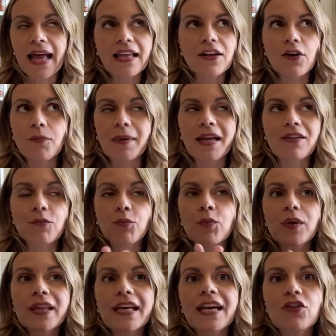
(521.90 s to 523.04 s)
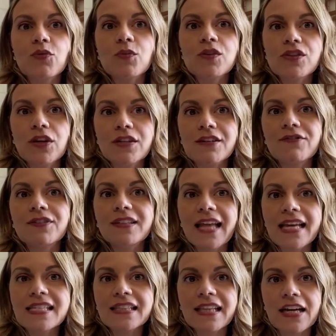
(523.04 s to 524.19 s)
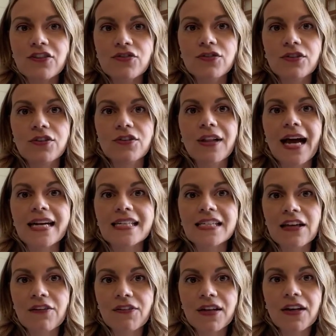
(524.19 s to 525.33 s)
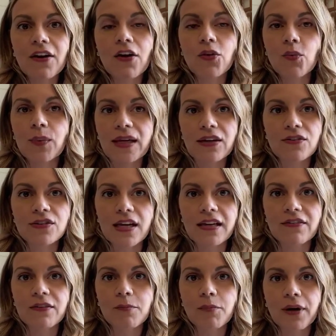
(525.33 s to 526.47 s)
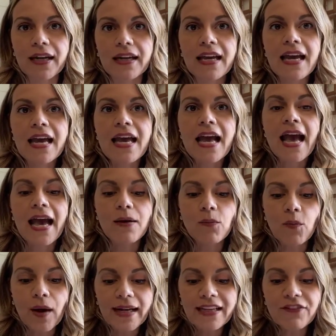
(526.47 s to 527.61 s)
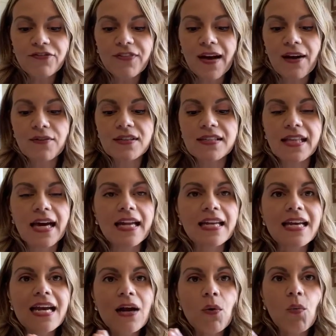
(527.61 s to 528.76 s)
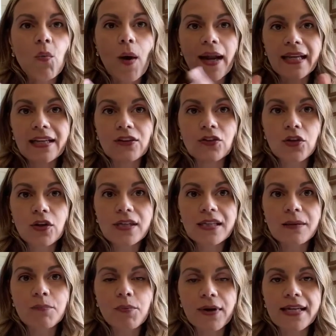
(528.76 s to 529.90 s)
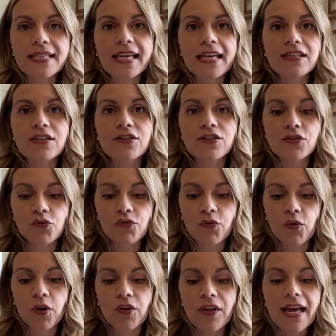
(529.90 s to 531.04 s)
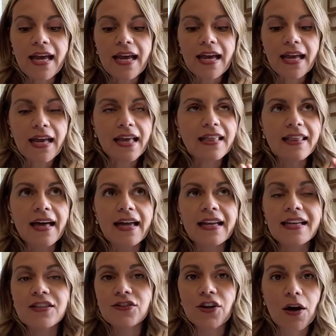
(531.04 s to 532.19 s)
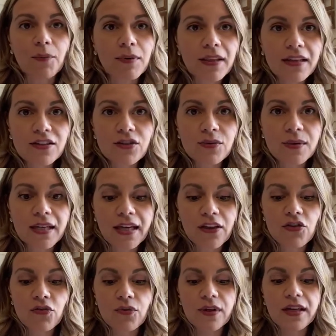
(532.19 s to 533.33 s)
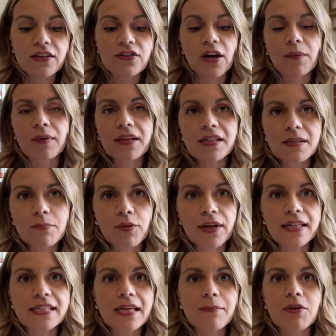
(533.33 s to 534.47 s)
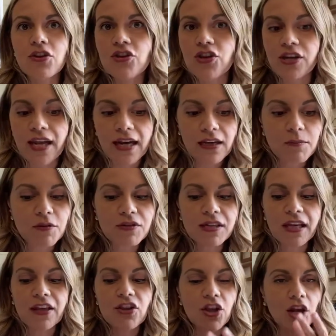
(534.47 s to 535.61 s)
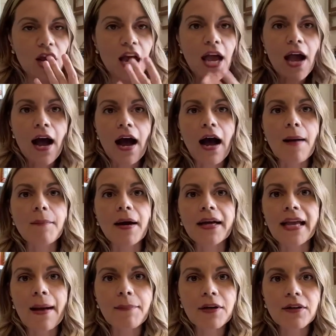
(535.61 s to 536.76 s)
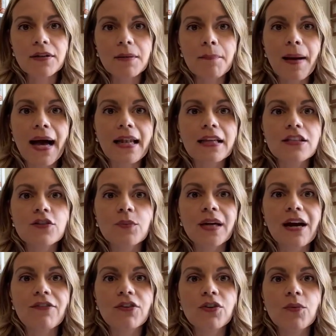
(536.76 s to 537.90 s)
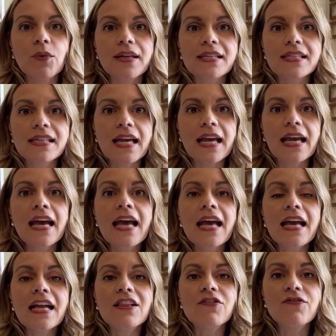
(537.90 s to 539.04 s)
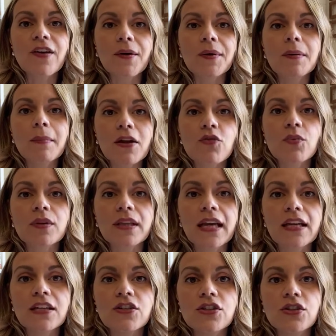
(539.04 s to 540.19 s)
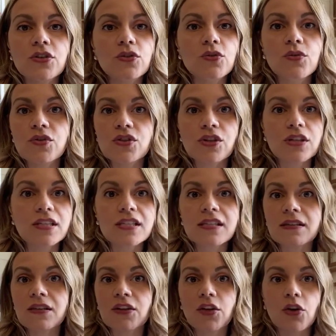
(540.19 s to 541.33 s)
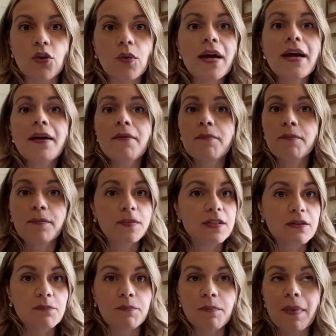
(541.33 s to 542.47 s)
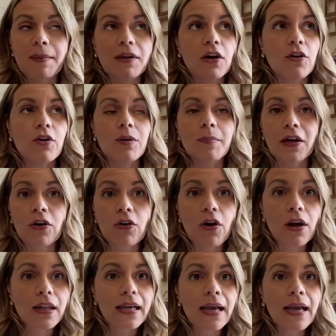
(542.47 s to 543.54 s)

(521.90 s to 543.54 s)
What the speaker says: Because really it's a result of less electrical activity on the weaker side of the brain. And what he found is that when he looked at the brain scans and so forth, is that it's not related to an injury, it's not related to brain damage, a genetic mutation, a chemical imbalance, whatever you want to say. It's very much related to just, maybe not creeping, crawling.